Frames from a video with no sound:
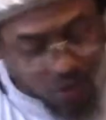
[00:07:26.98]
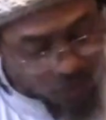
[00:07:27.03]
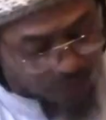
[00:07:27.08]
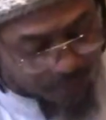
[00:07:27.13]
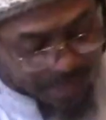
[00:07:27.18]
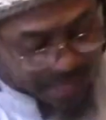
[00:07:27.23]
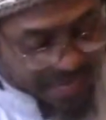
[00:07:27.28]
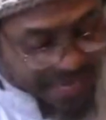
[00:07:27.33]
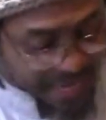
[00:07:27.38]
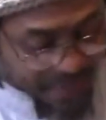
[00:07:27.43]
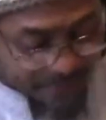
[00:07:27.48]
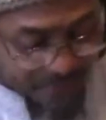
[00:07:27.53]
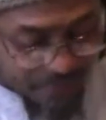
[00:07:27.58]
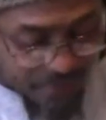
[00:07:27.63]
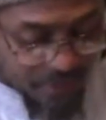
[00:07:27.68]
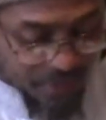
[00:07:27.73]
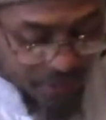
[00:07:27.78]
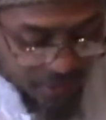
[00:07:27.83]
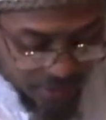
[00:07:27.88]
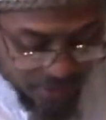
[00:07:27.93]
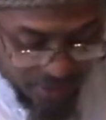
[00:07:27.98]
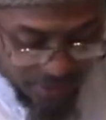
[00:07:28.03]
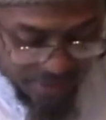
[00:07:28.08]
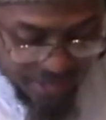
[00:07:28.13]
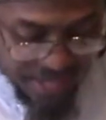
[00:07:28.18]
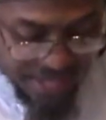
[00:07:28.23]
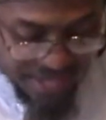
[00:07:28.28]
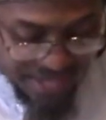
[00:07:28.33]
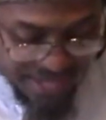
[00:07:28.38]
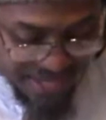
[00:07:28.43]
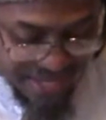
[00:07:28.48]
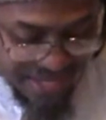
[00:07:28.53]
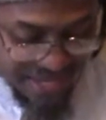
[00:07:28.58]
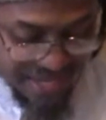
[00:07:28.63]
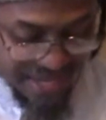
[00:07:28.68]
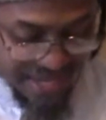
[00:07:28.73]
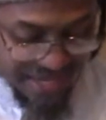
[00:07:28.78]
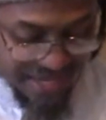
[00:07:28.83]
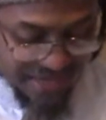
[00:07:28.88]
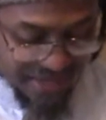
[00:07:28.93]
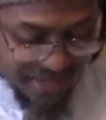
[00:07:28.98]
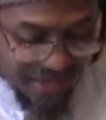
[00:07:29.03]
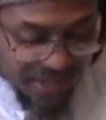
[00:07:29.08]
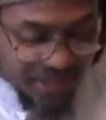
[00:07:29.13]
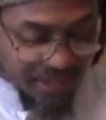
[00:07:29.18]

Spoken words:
Oh, my lap? Ha ha ha.